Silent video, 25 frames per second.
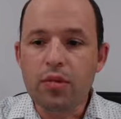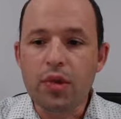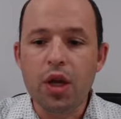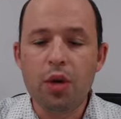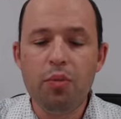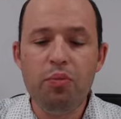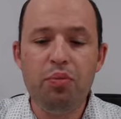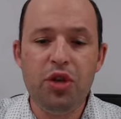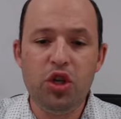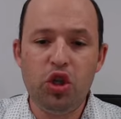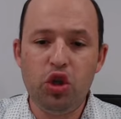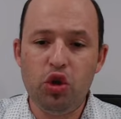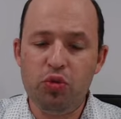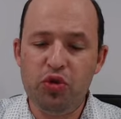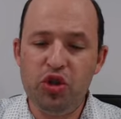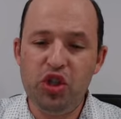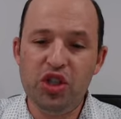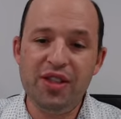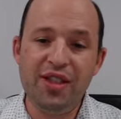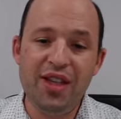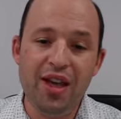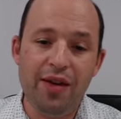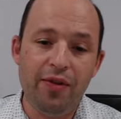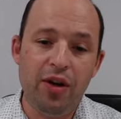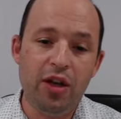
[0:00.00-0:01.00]
bishop
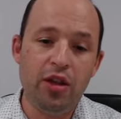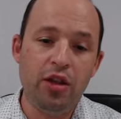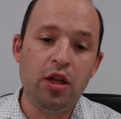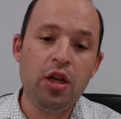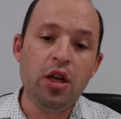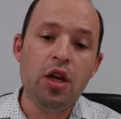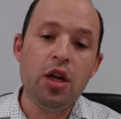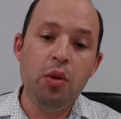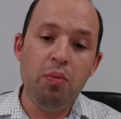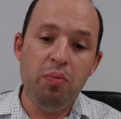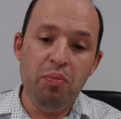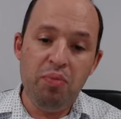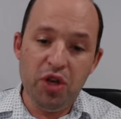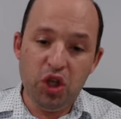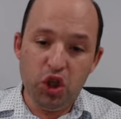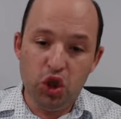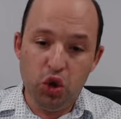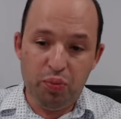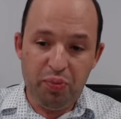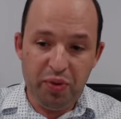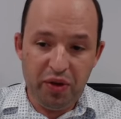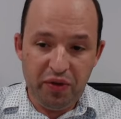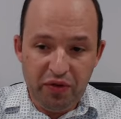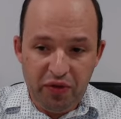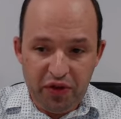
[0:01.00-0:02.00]
g7,
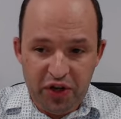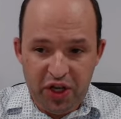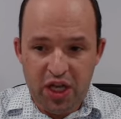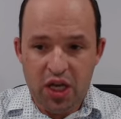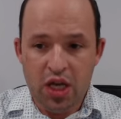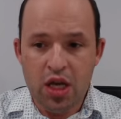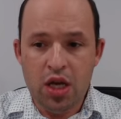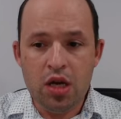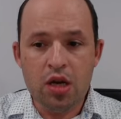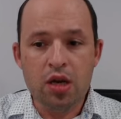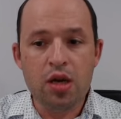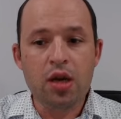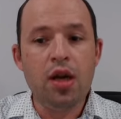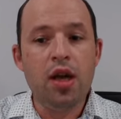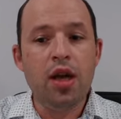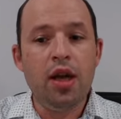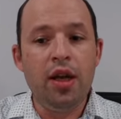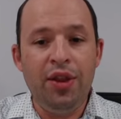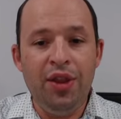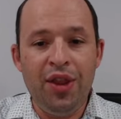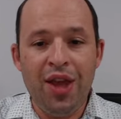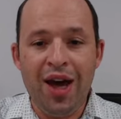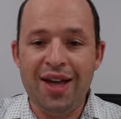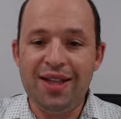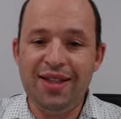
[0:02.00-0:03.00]
bishop e3,
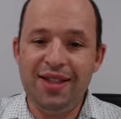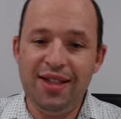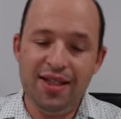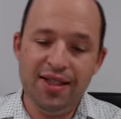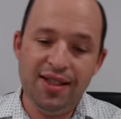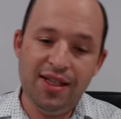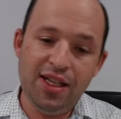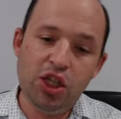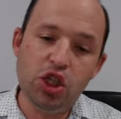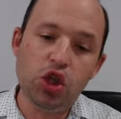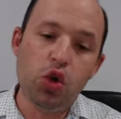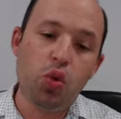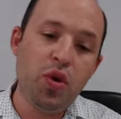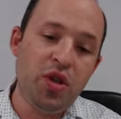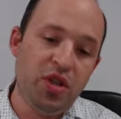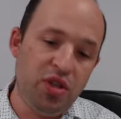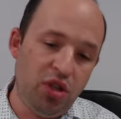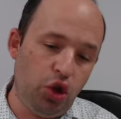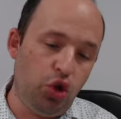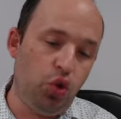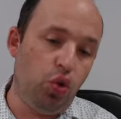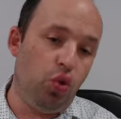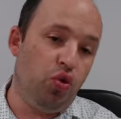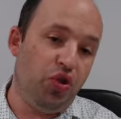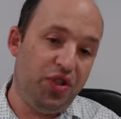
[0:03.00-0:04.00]
knight c6, queen
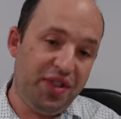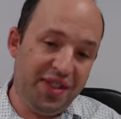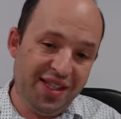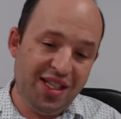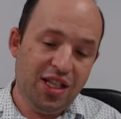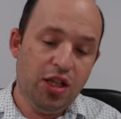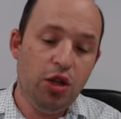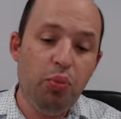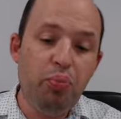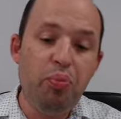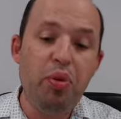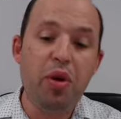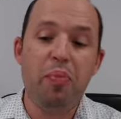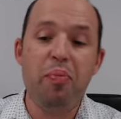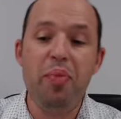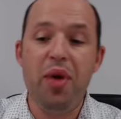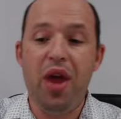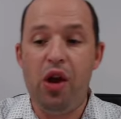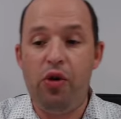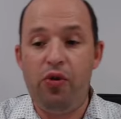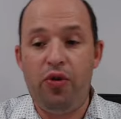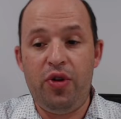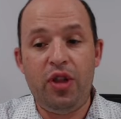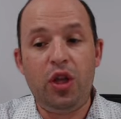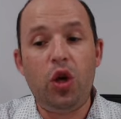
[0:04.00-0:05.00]
d2, still
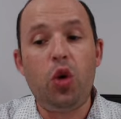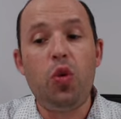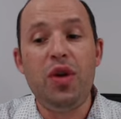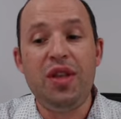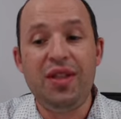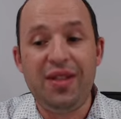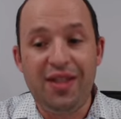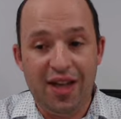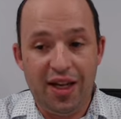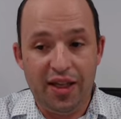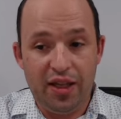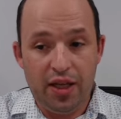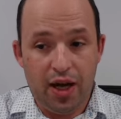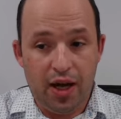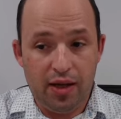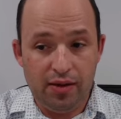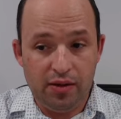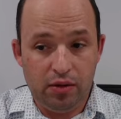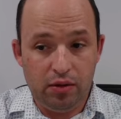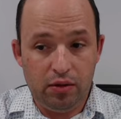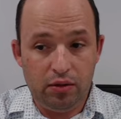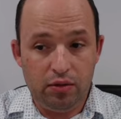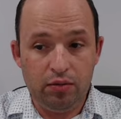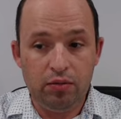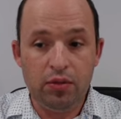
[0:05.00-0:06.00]
preparing queenside castle.